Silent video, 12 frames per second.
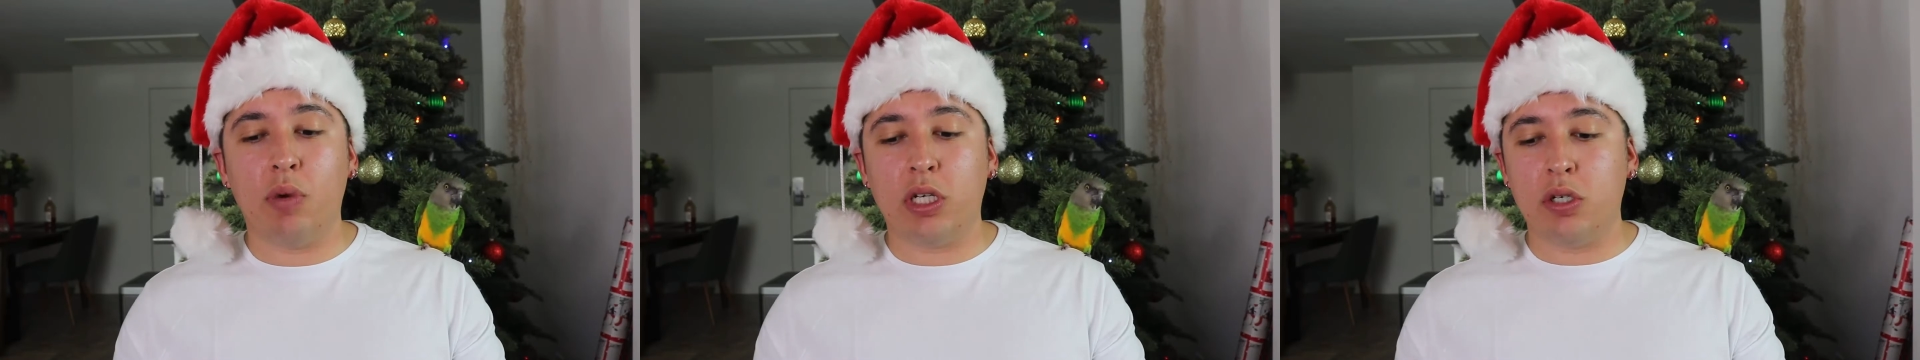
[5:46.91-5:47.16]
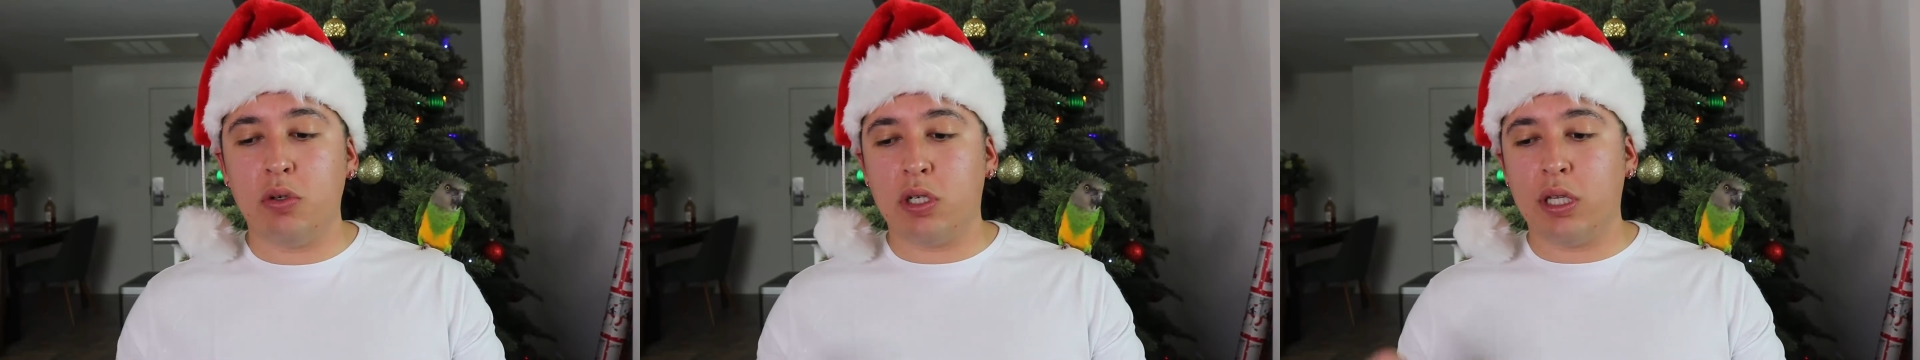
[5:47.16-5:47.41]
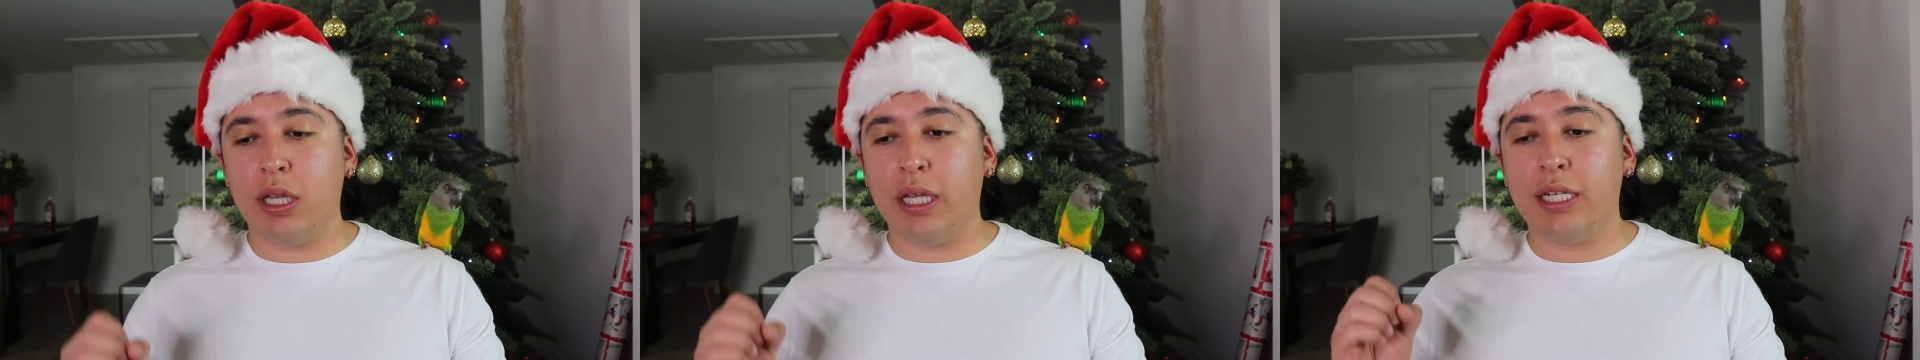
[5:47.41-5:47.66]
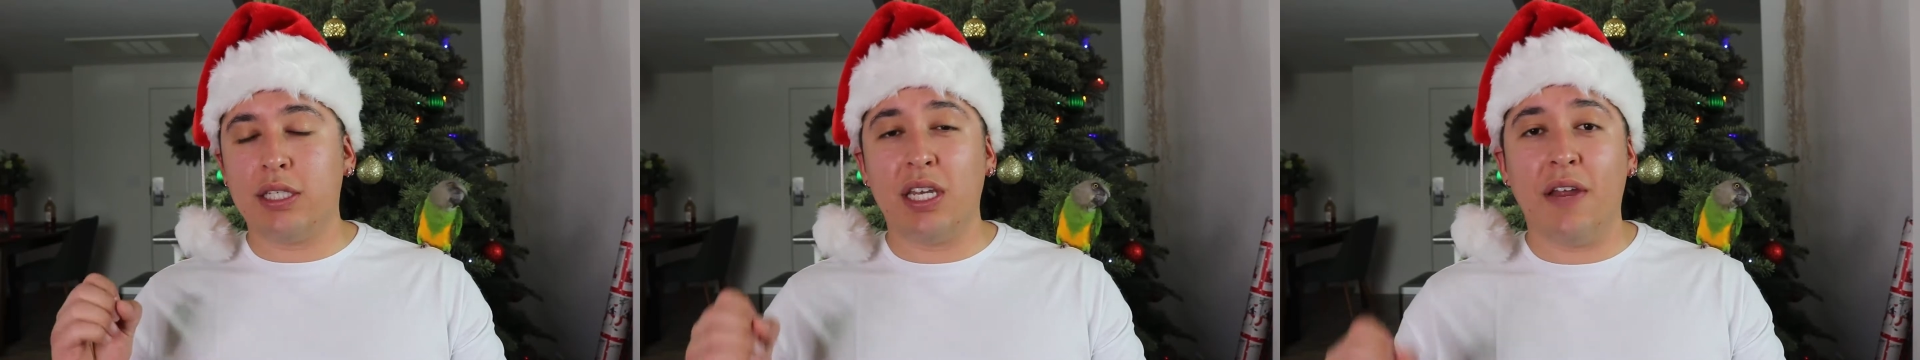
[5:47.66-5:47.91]
which usually
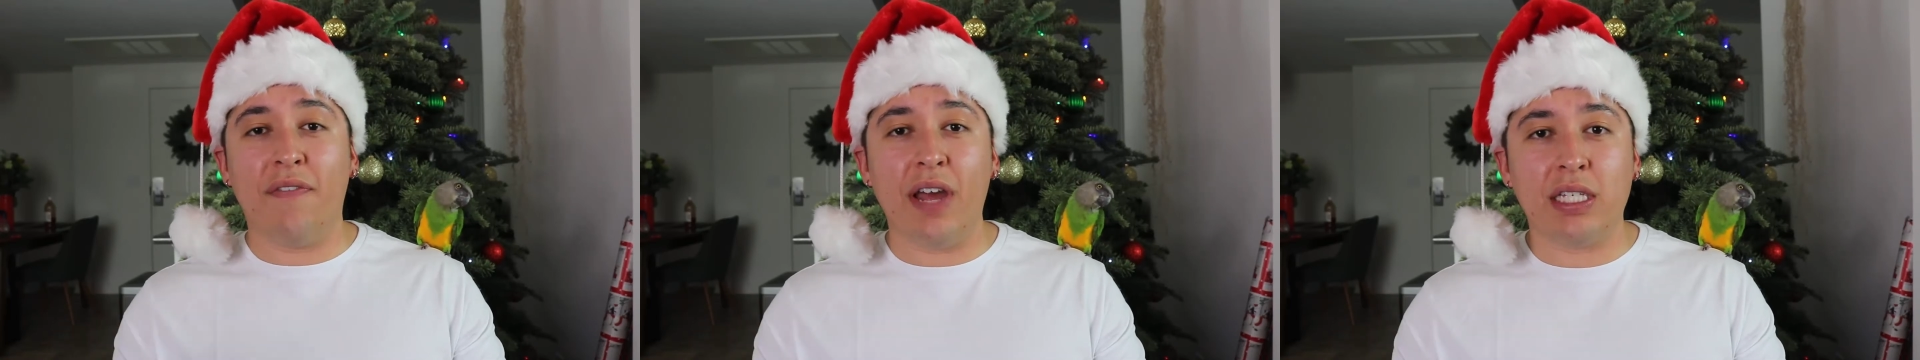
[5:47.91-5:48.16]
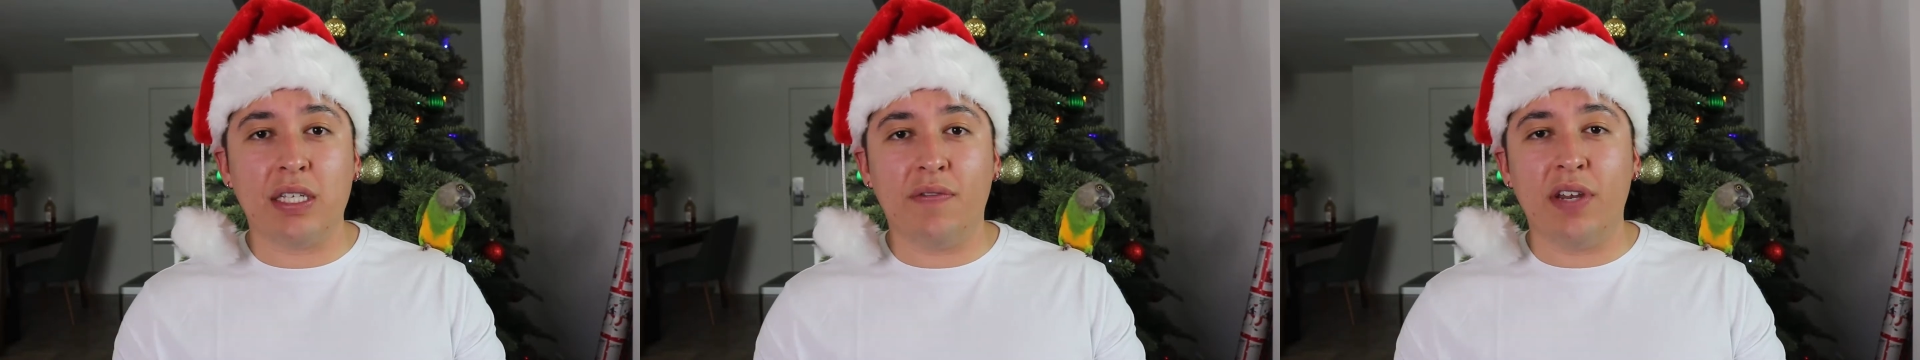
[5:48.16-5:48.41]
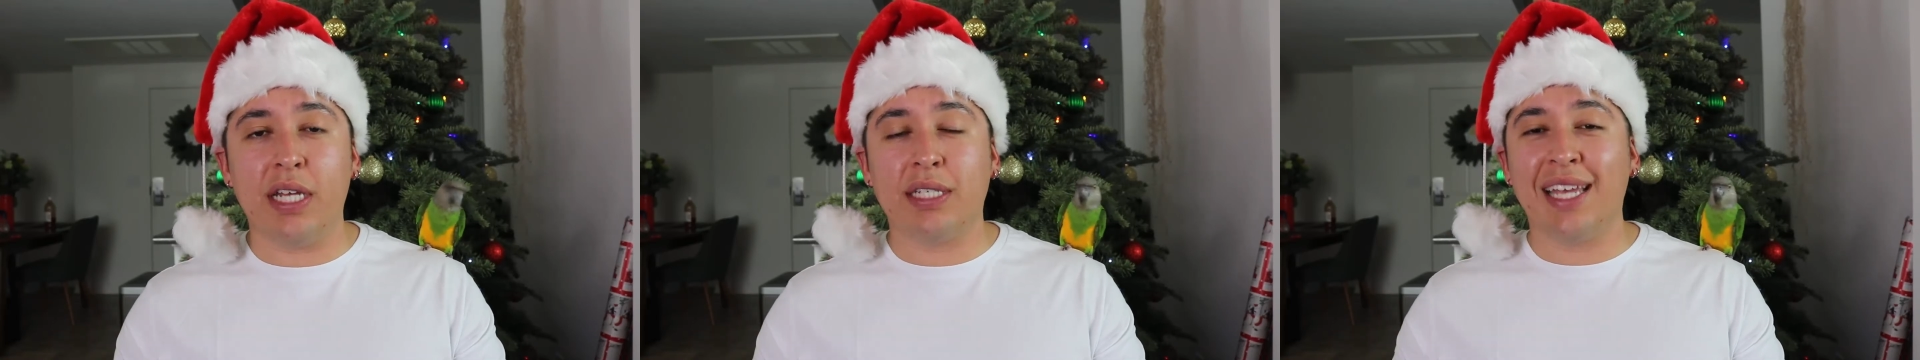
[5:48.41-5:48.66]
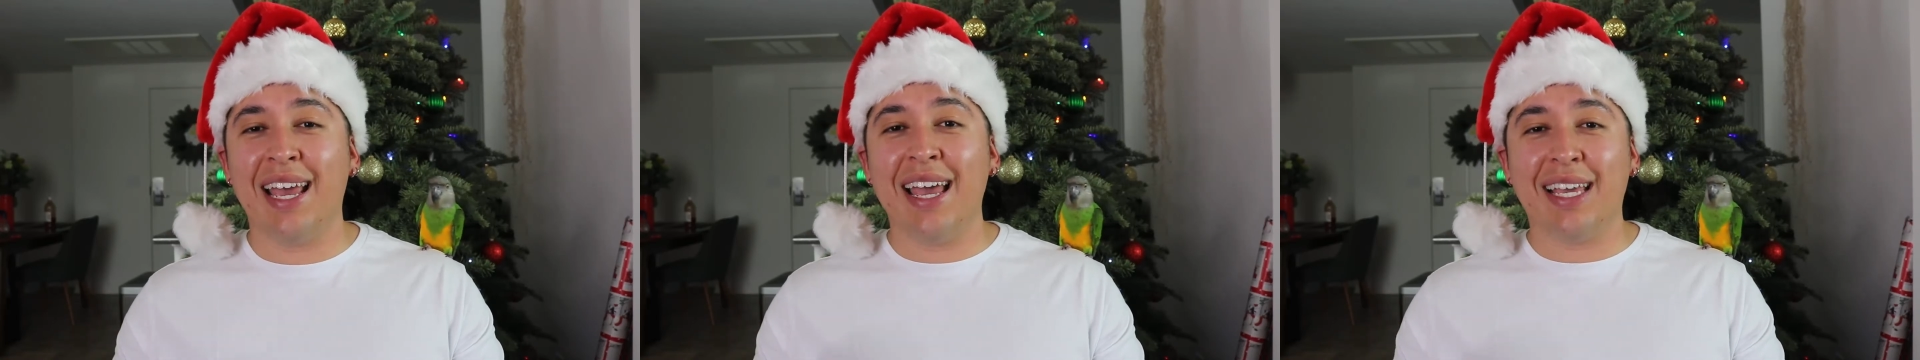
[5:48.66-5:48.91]
leads to defensiveness,